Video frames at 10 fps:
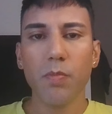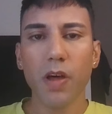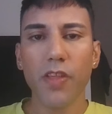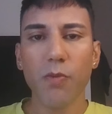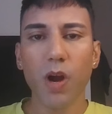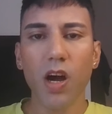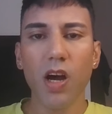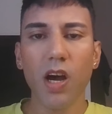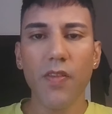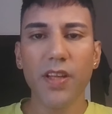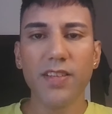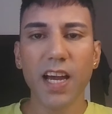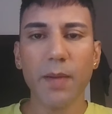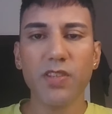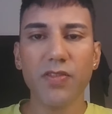but there are other
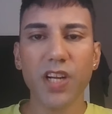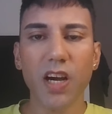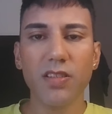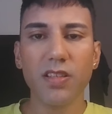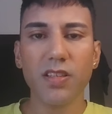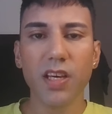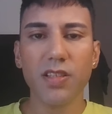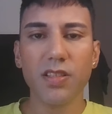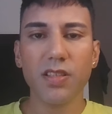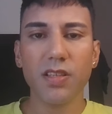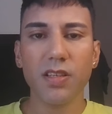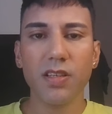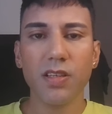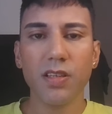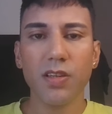types of narcissists,
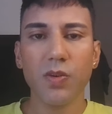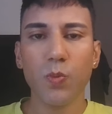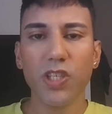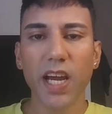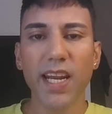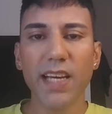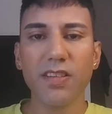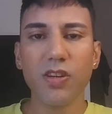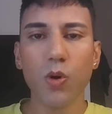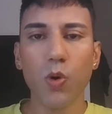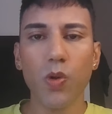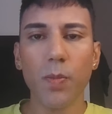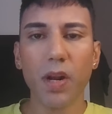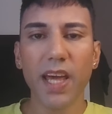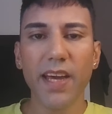which I like to call
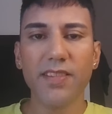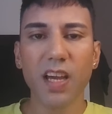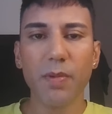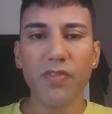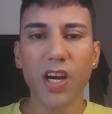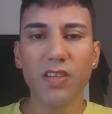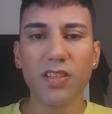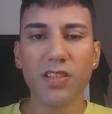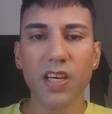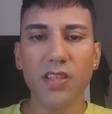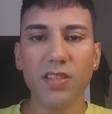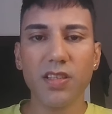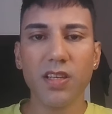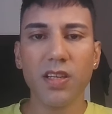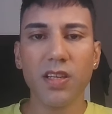the player type of narcissists,